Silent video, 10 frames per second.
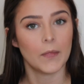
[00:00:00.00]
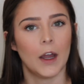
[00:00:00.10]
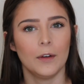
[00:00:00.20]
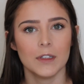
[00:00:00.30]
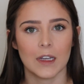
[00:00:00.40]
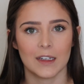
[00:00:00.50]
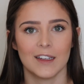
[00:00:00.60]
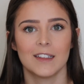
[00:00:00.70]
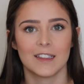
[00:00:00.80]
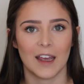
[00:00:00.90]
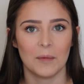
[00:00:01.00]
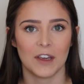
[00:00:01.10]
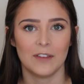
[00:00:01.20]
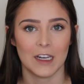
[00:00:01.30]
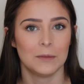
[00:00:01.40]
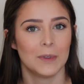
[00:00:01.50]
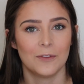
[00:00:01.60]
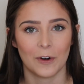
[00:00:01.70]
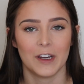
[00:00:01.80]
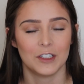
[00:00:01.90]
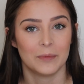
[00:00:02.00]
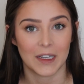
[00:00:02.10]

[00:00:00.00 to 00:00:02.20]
I always like to set my face before I do